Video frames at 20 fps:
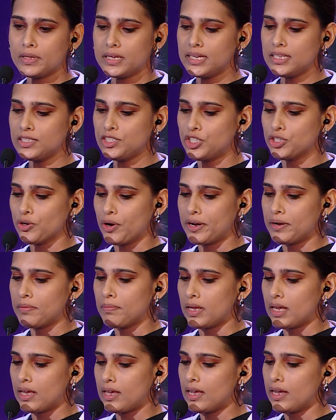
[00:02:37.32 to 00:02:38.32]
Please
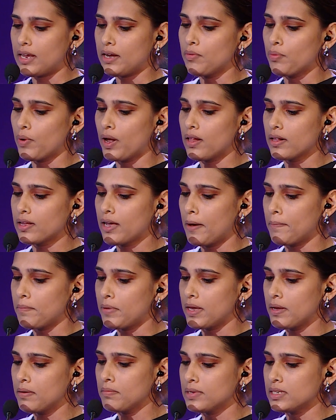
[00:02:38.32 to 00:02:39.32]
join me in
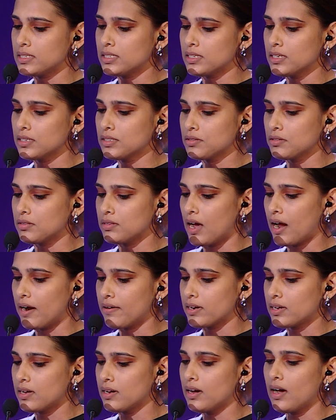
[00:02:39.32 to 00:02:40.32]
welcoming Mr.
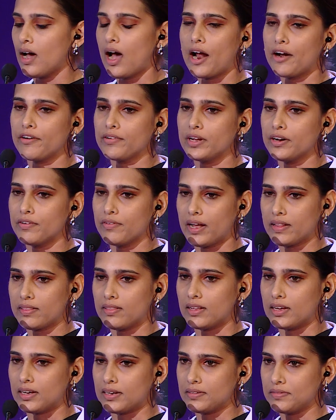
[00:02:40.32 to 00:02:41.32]
Sudaraka
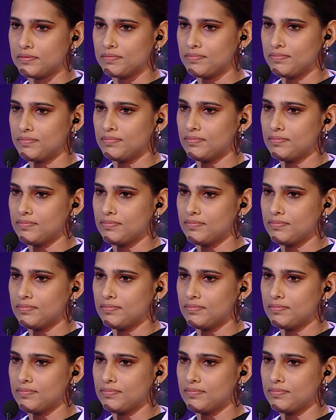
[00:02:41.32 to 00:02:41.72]
Ariyaratna.